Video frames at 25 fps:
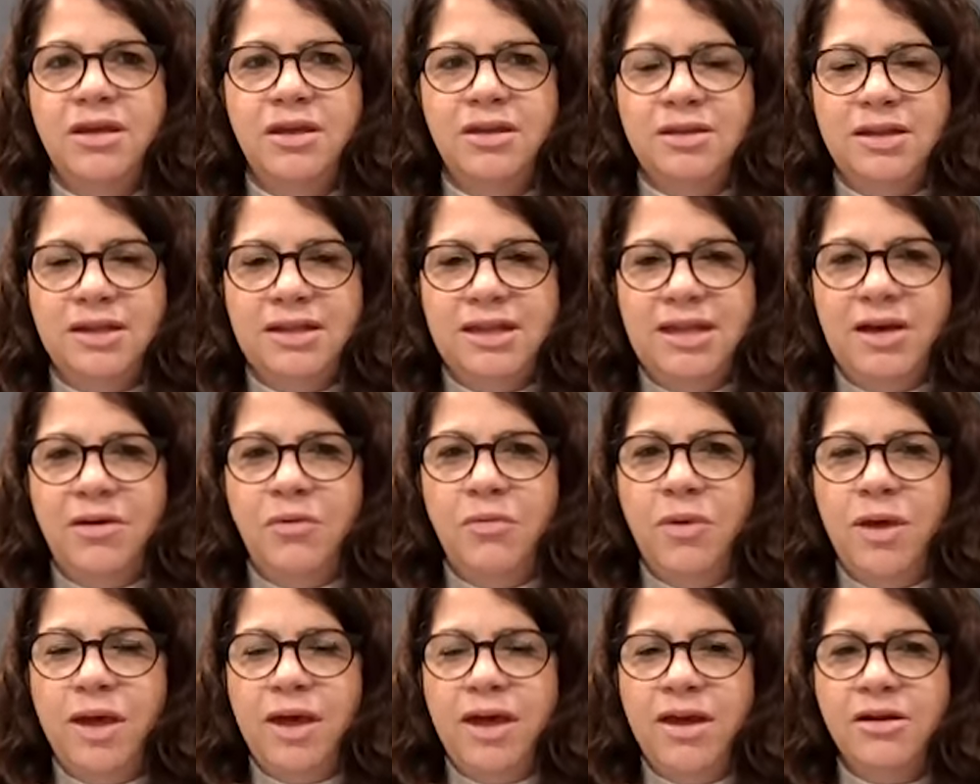like
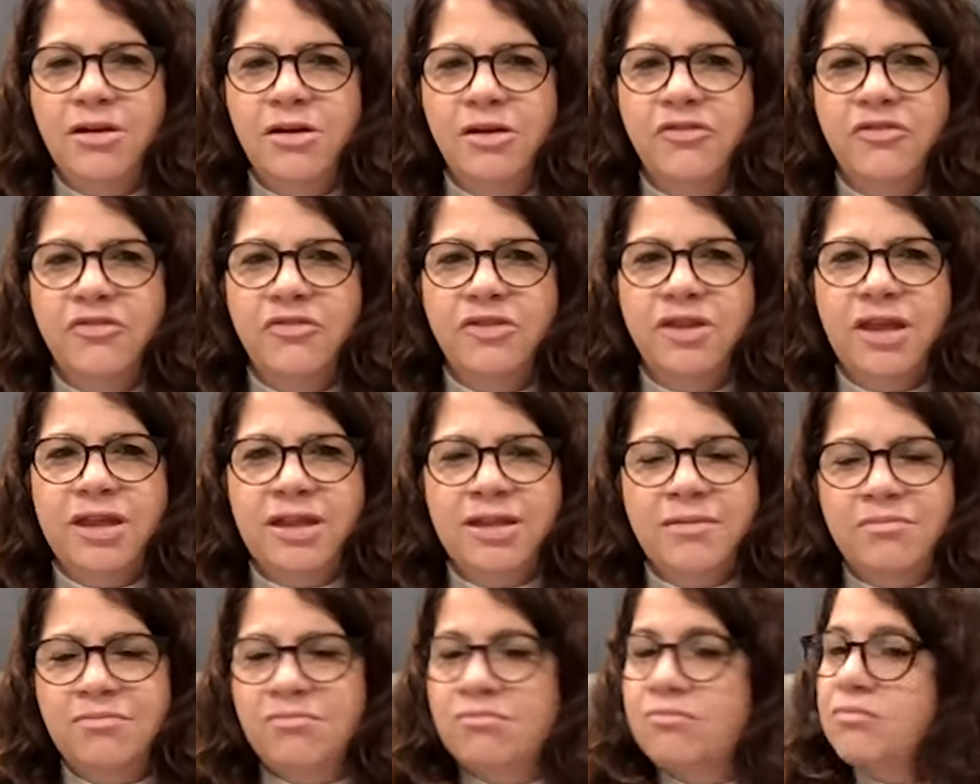aware of,
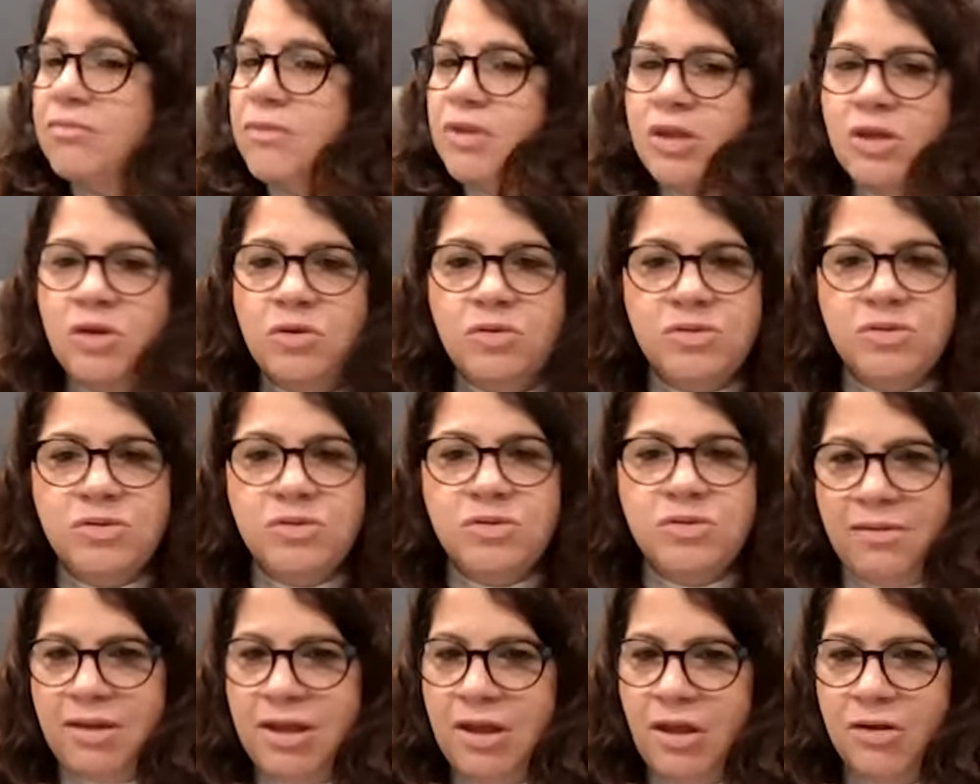and using
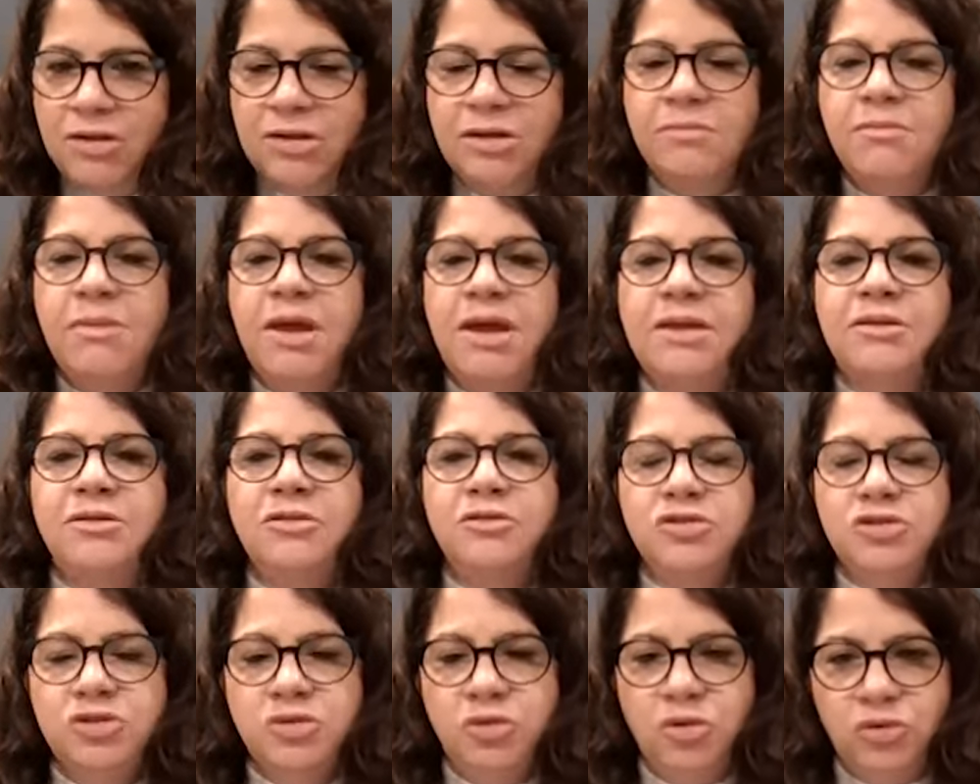another
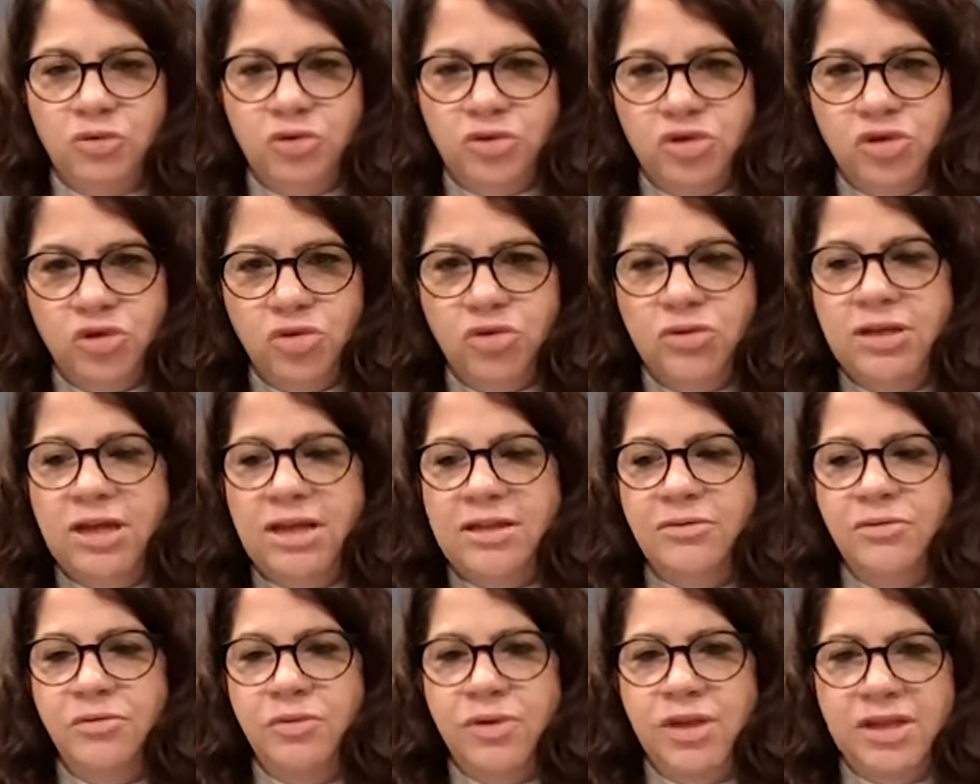method to control
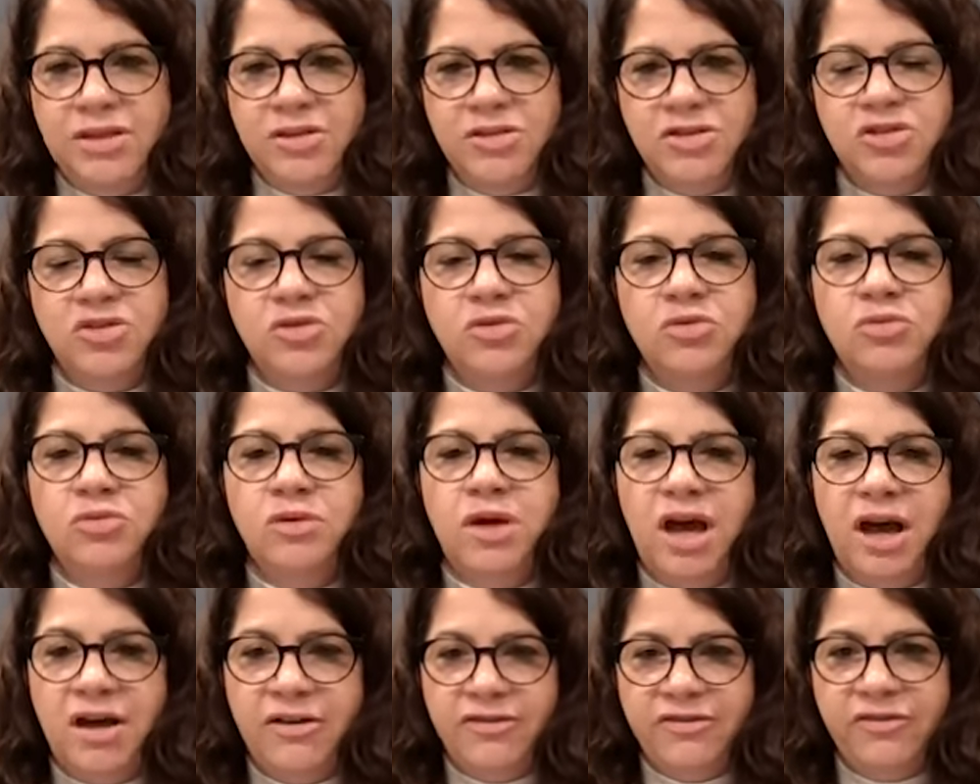that weed to
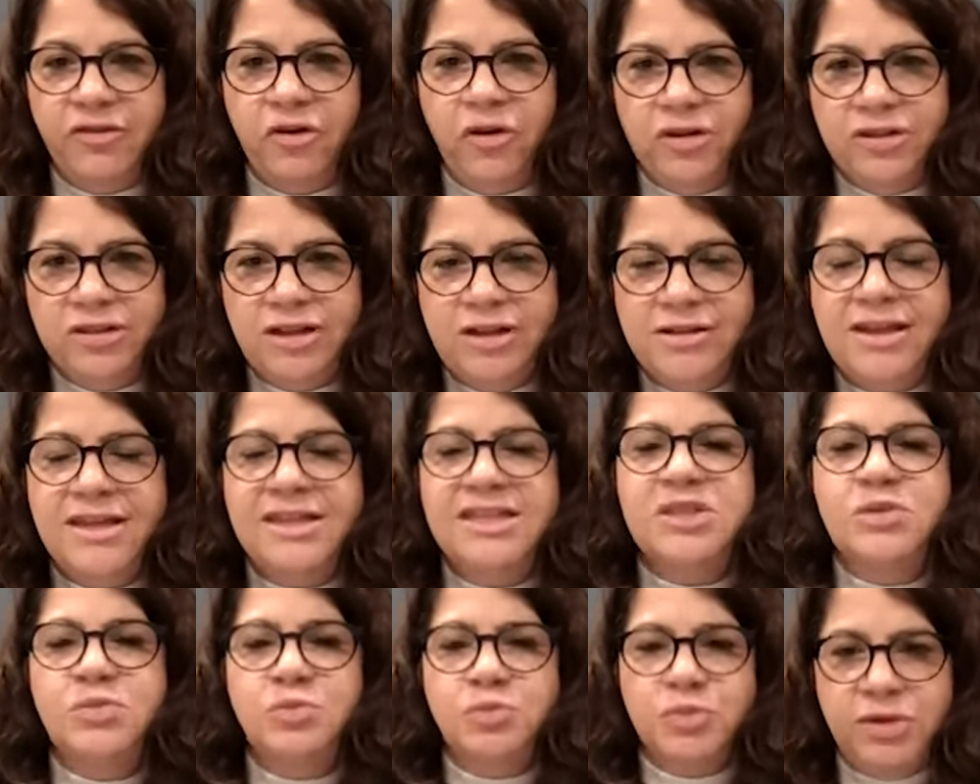avoid that they
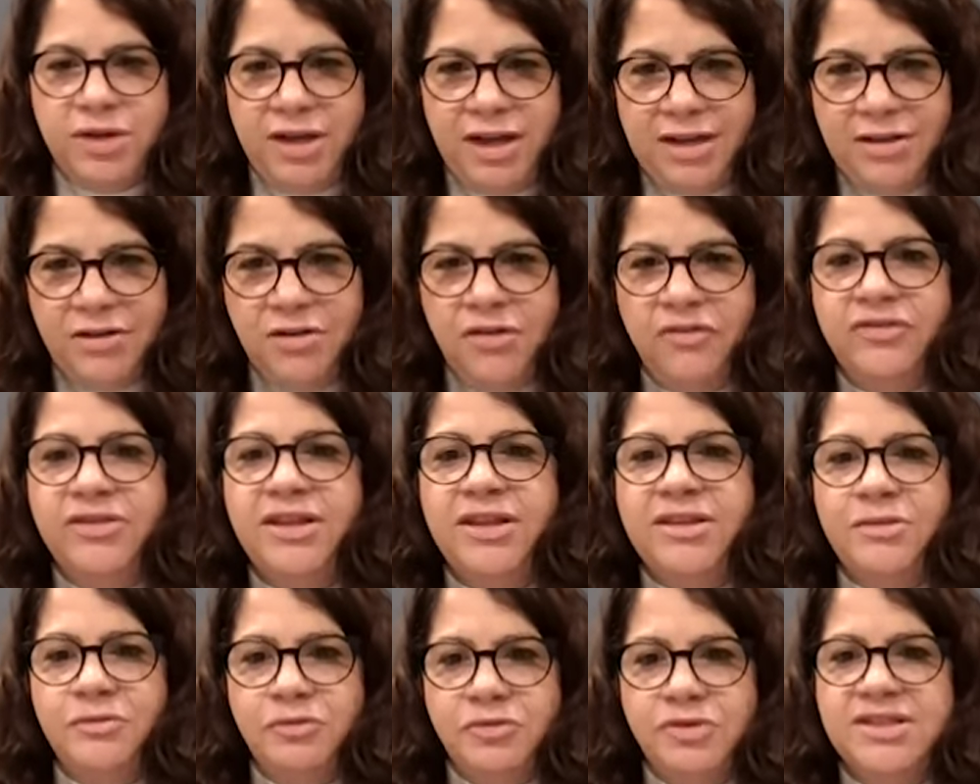spread of
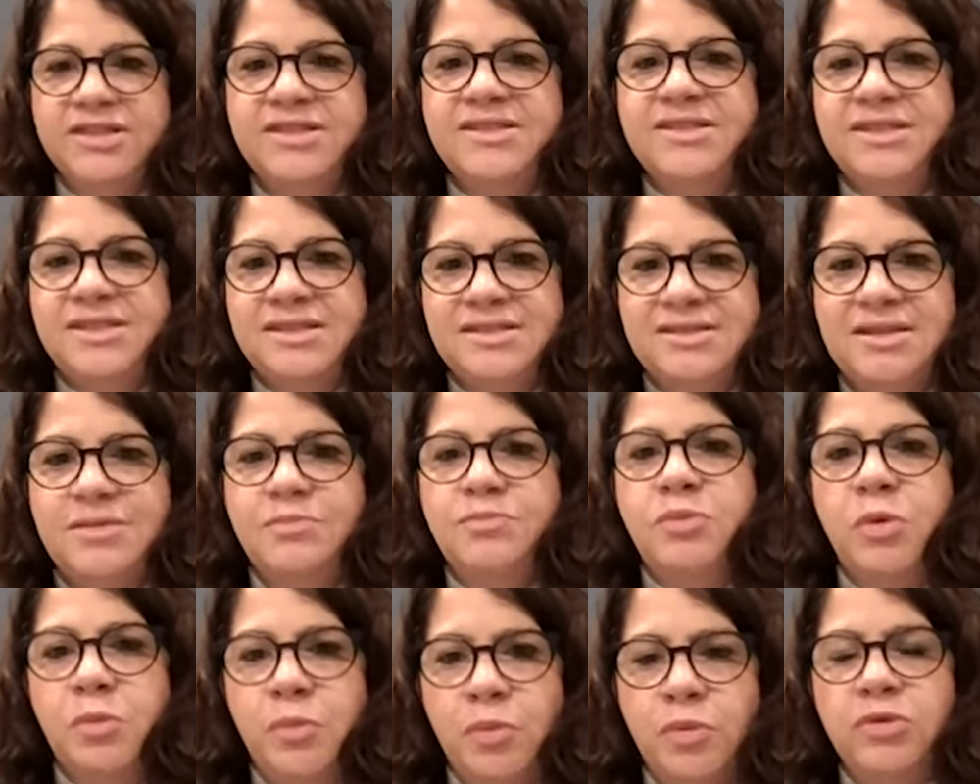that
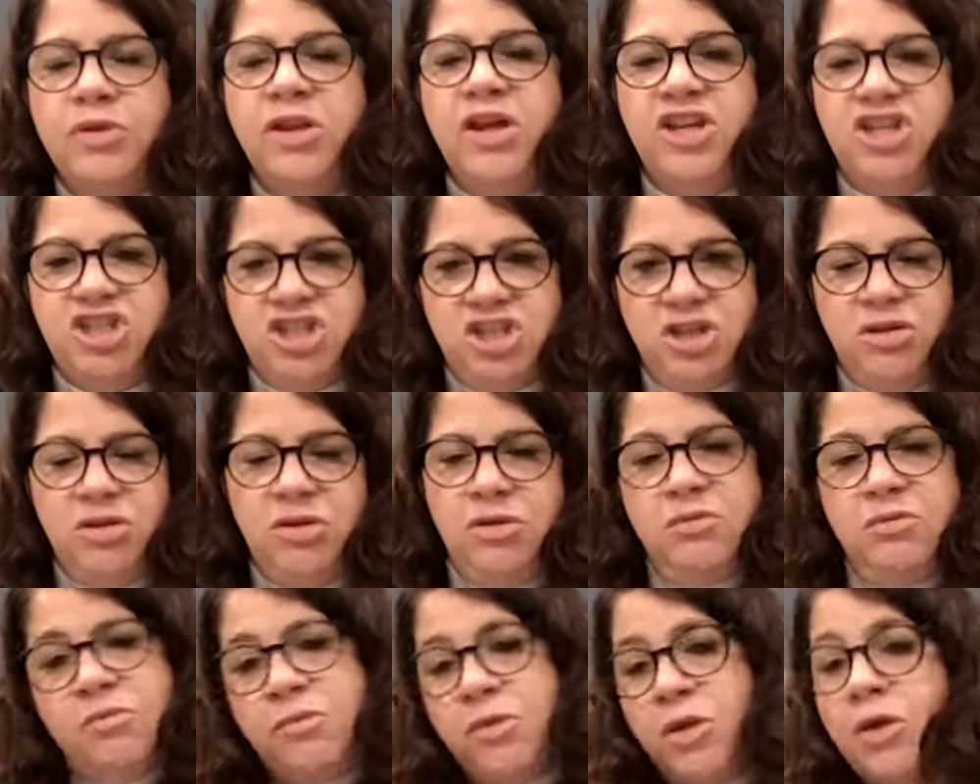resistant
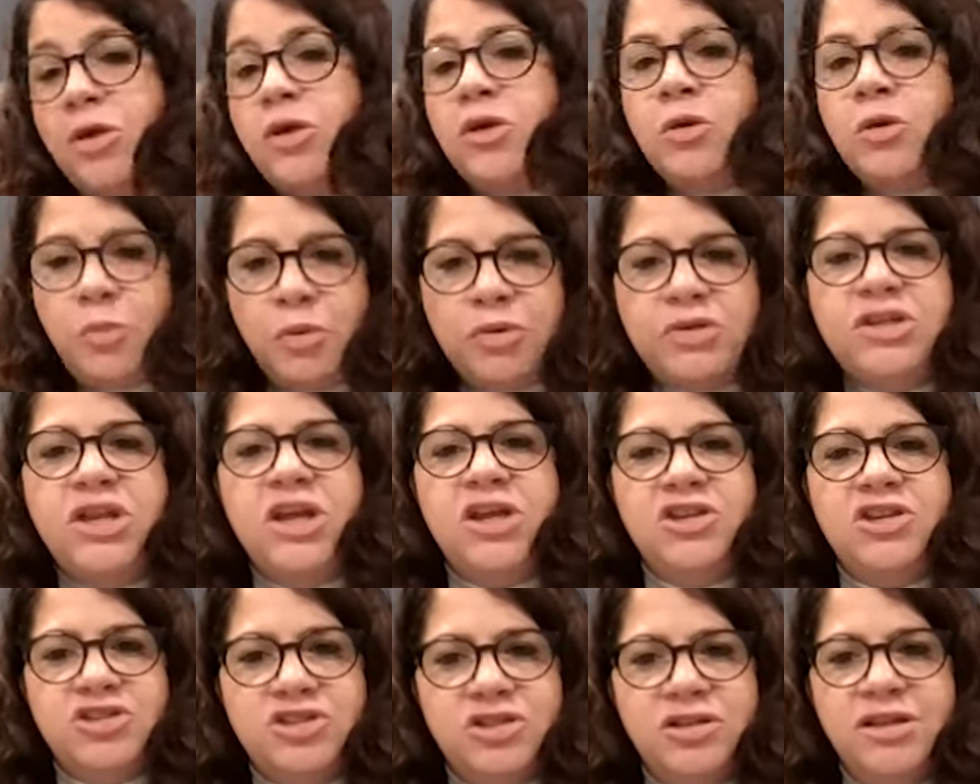population you
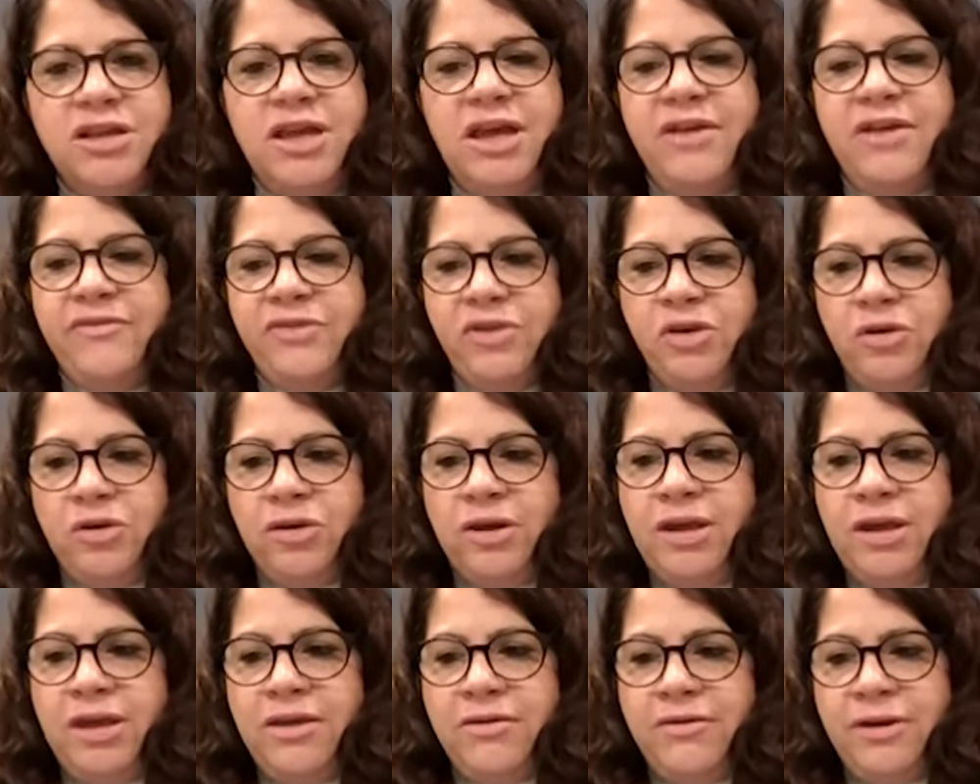potentially have in your
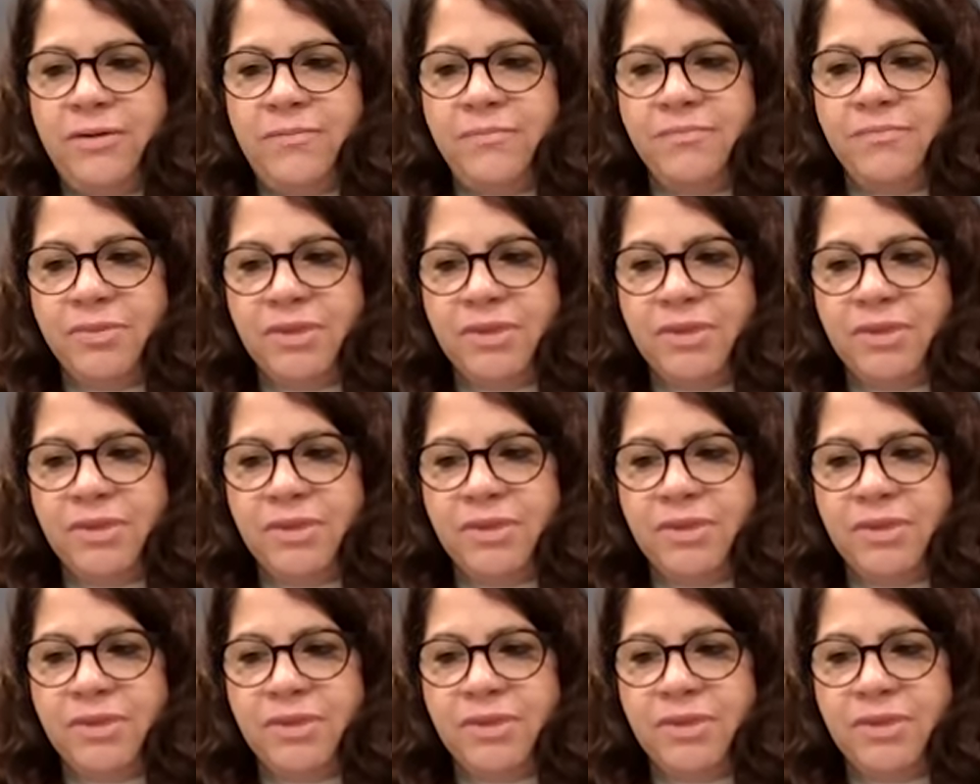area.